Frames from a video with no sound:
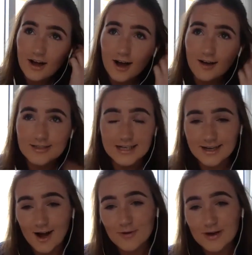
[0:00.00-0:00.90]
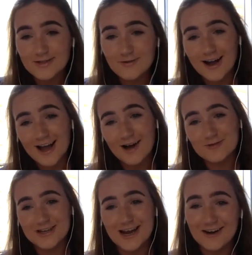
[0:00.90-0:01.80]
Obviously it got me to where I am
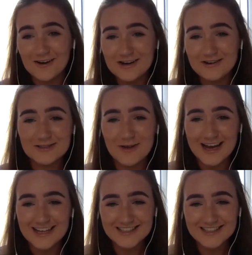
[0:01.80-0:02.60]
today now here in Spain.